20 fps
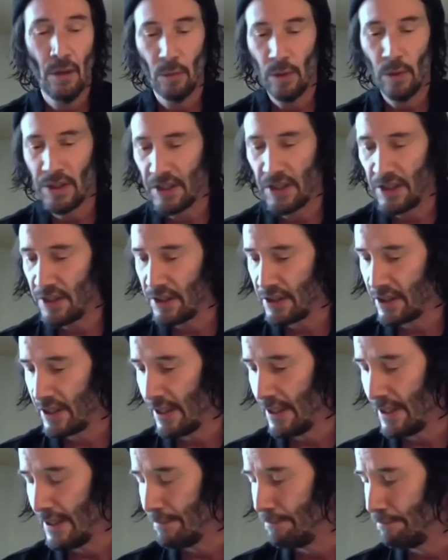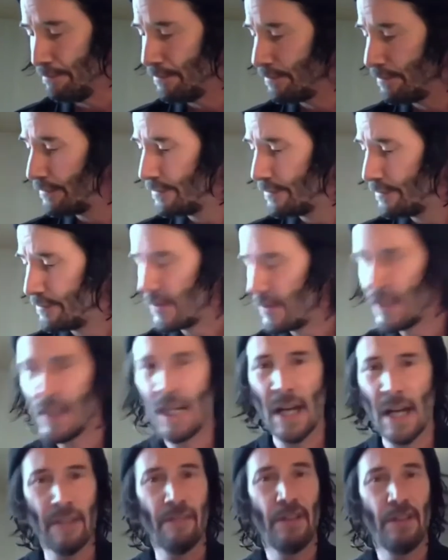which is kind
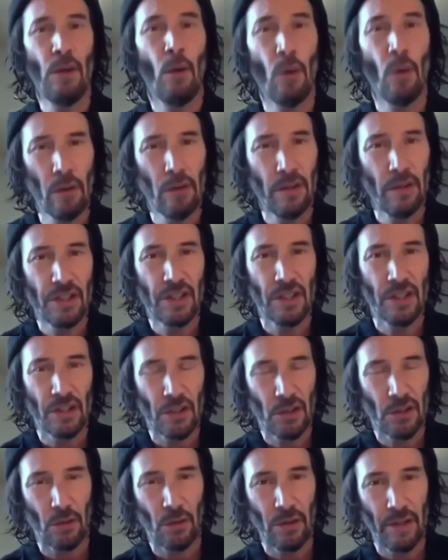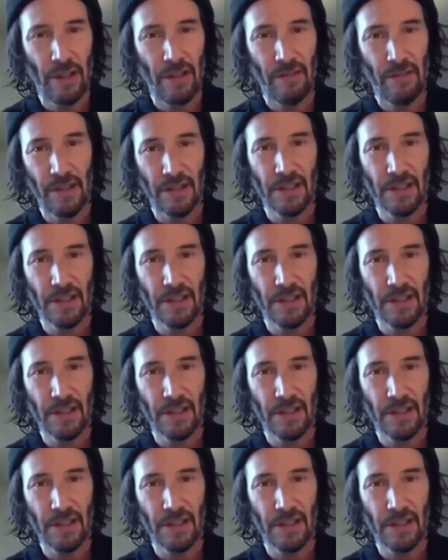of the origin story of